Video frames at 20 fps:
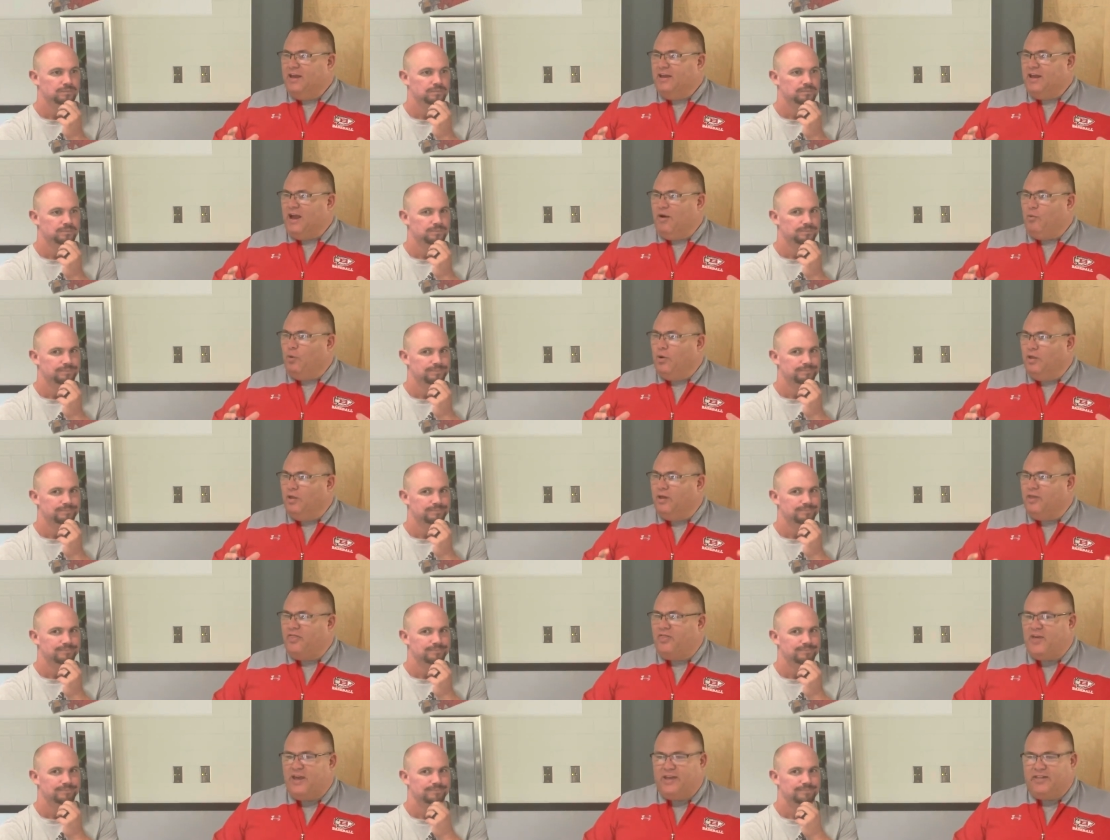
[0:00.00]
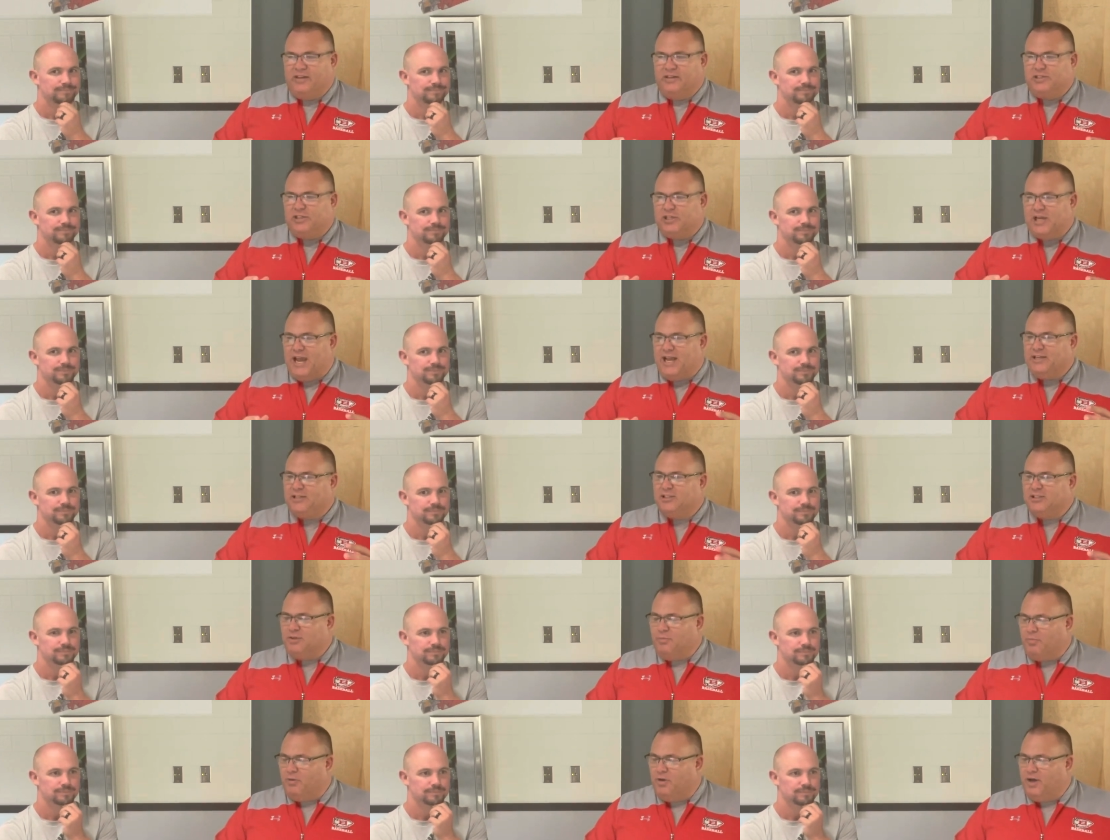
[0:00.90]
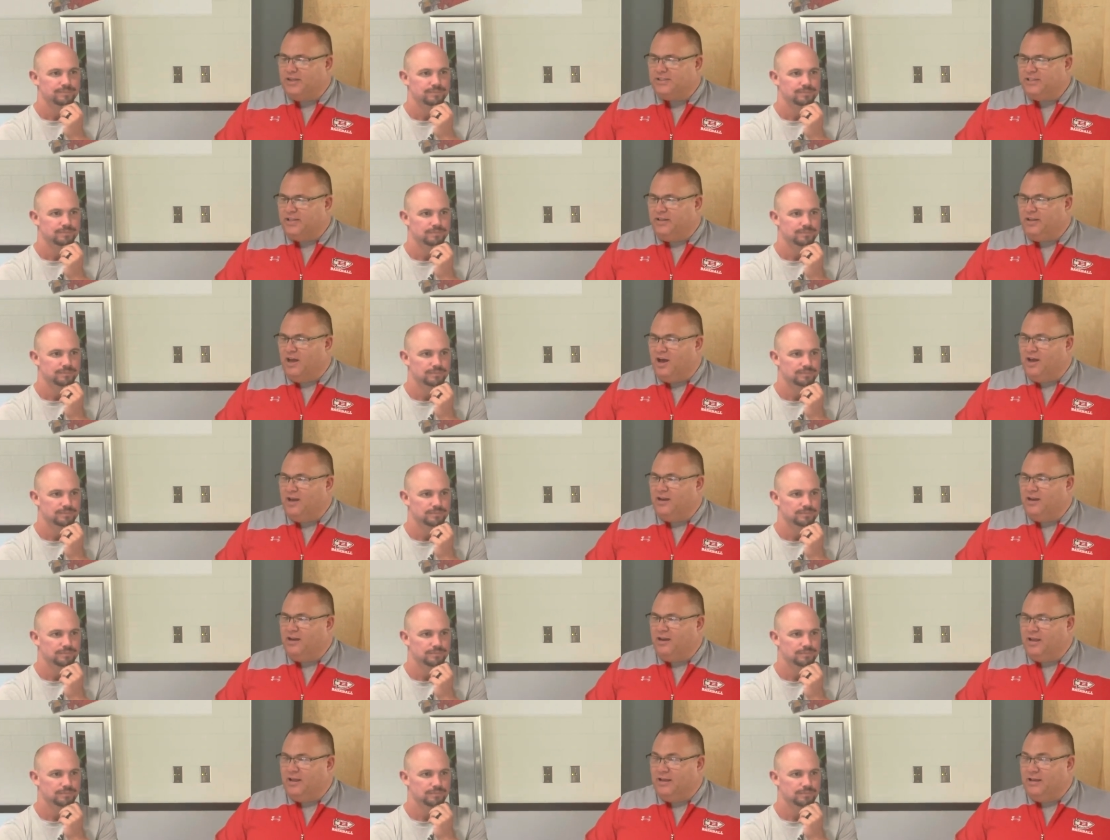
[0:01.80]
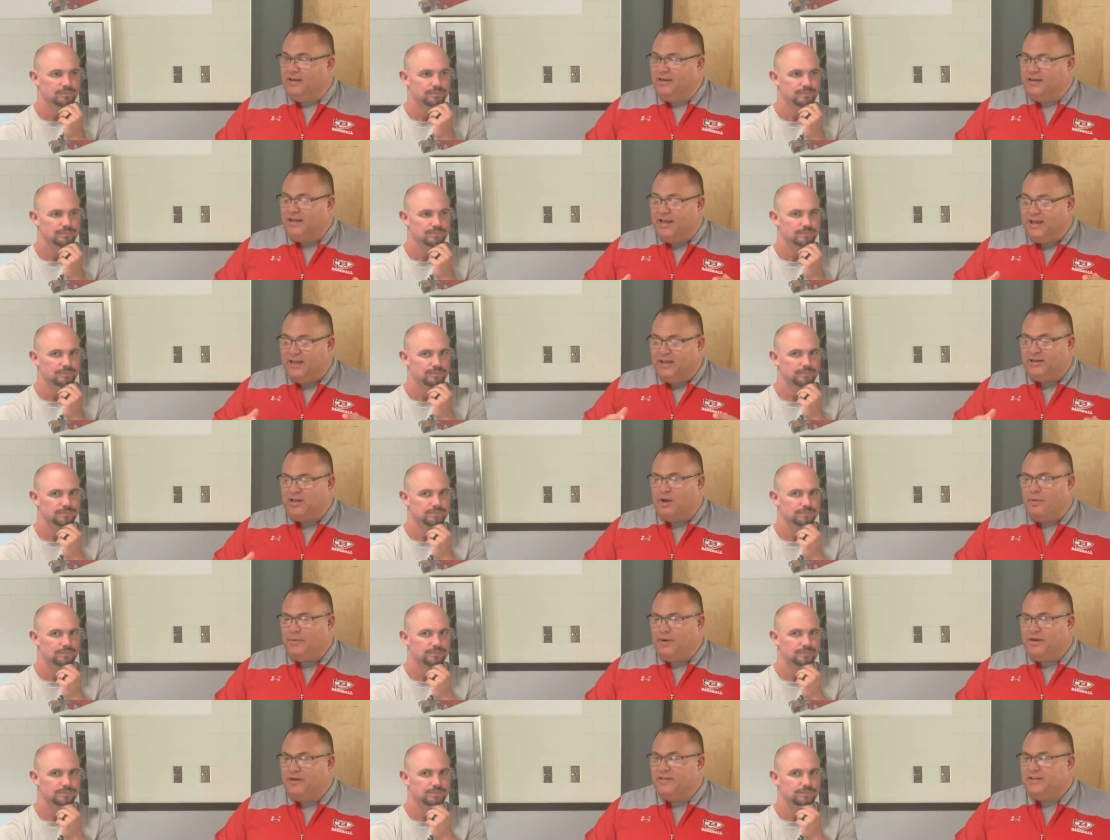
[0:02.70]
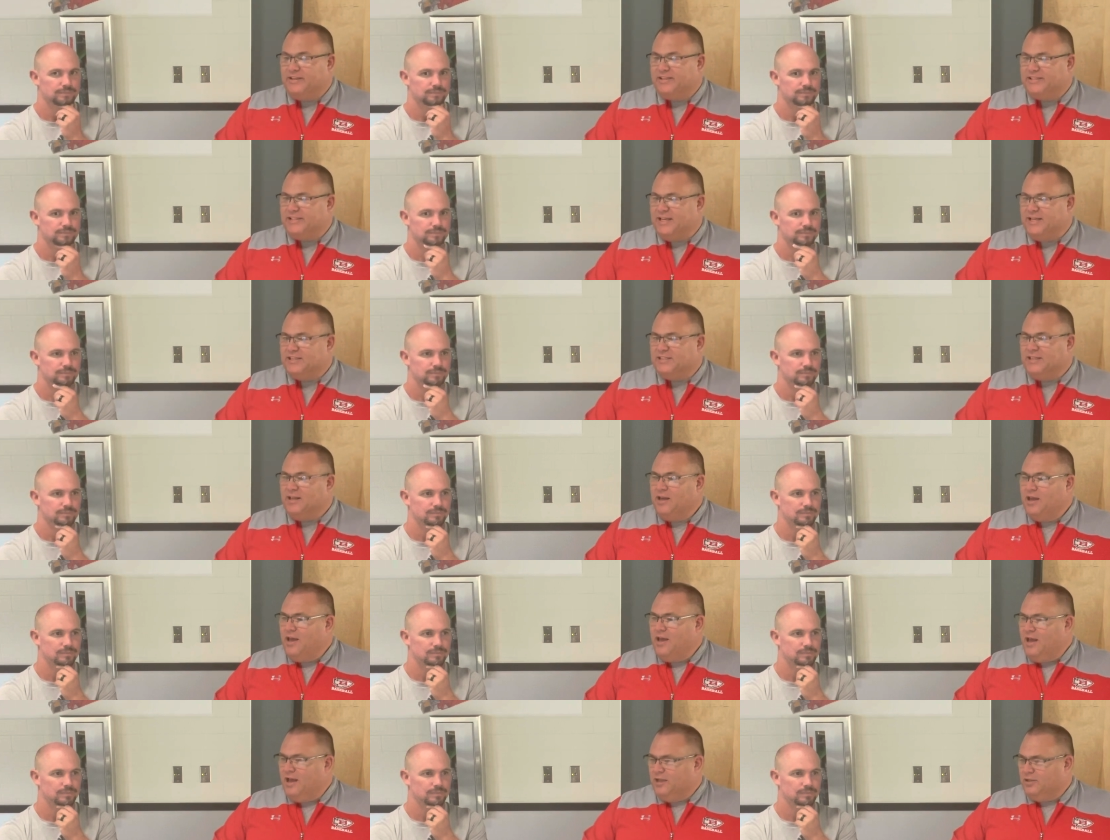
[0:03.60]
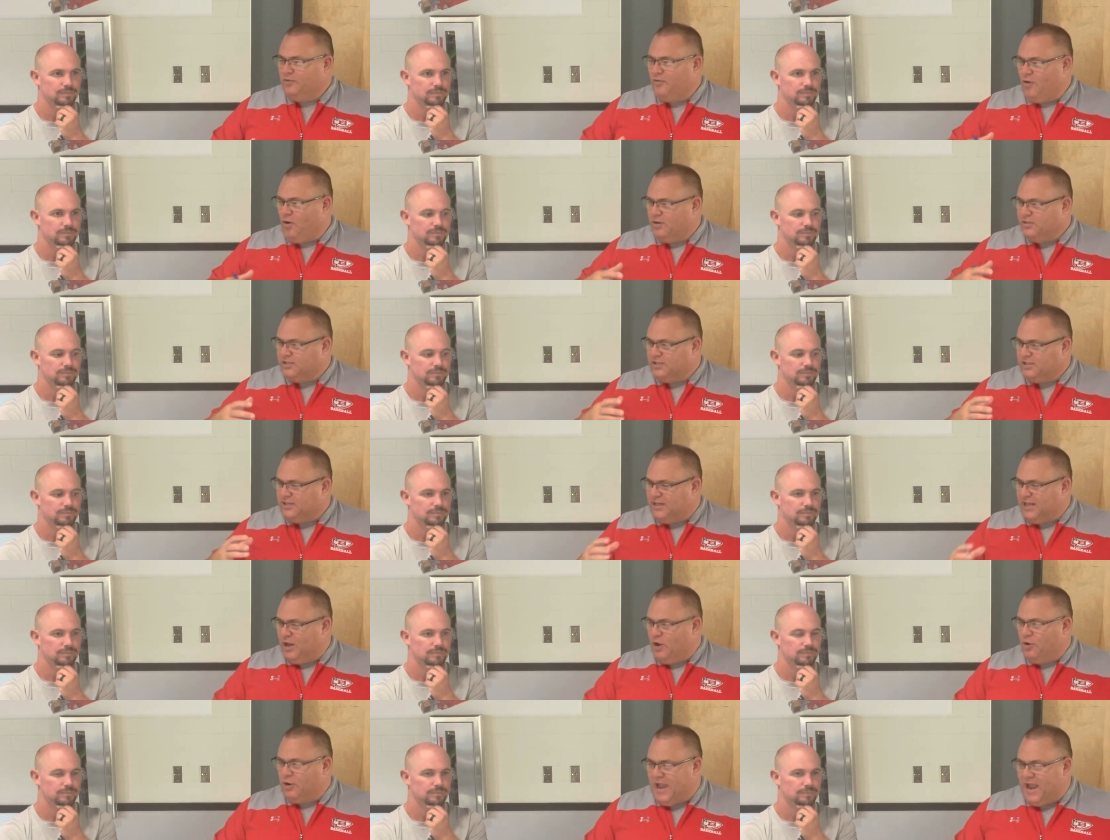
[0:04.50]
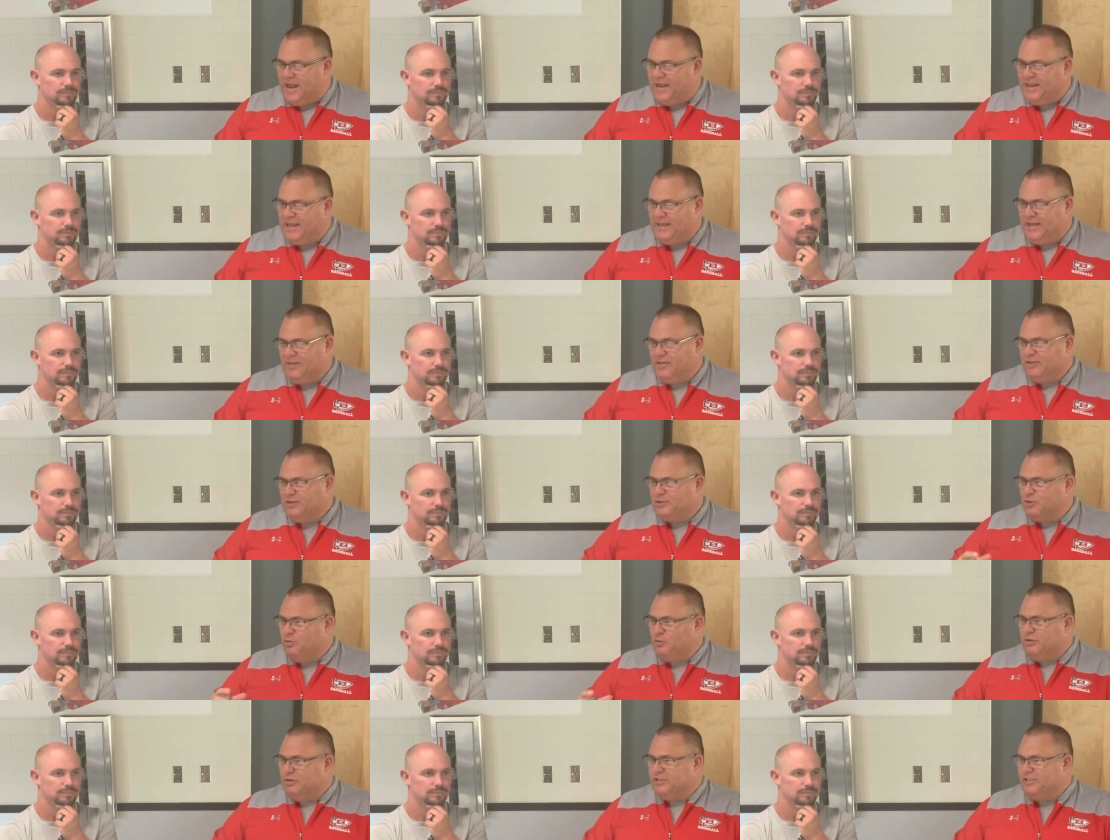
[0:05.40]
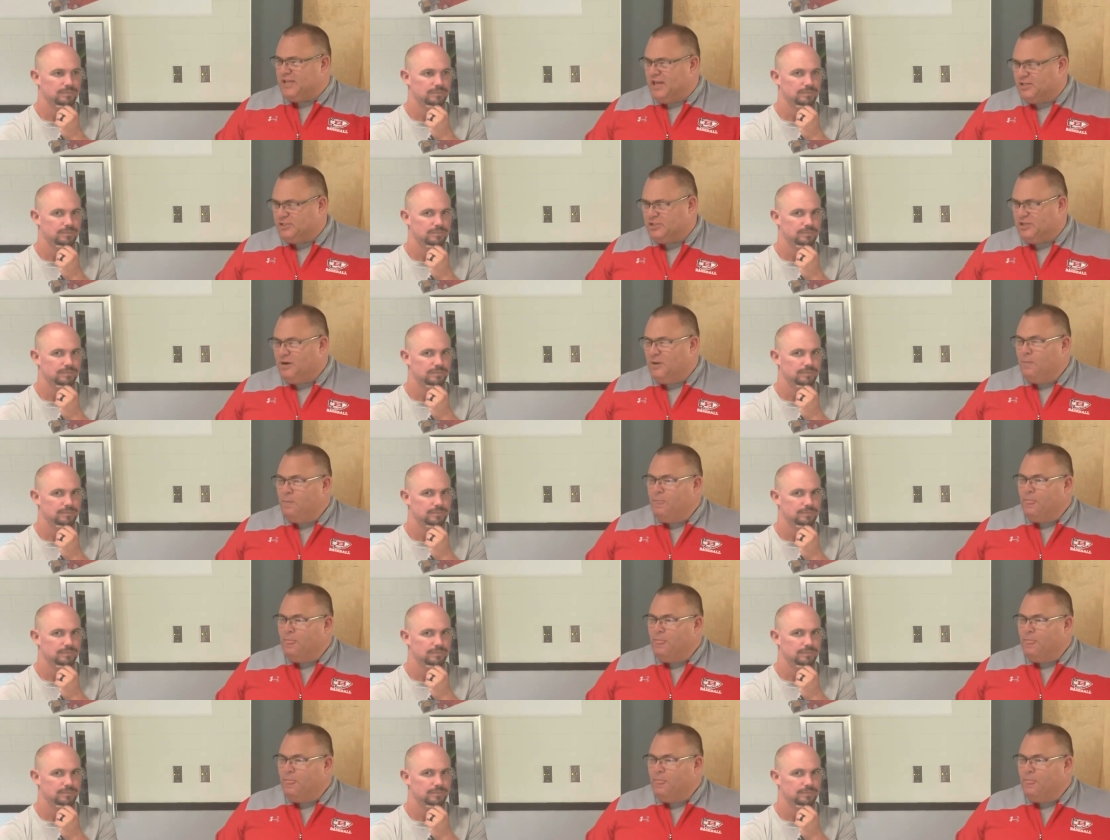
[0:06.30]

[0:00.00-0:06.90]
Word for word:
Speaker 1: I really think the changes the Biloxi done did coming into the season, as far as the tailgating and the student section,